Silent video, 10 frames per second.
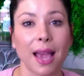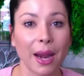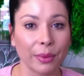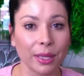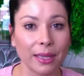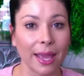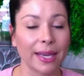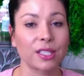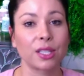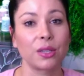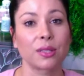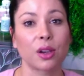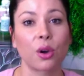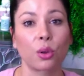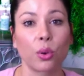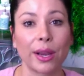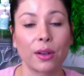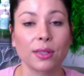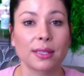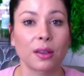I really like to use a
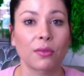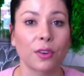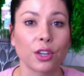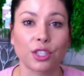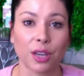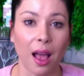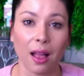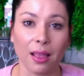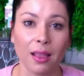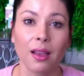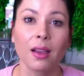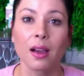colloidal silver gel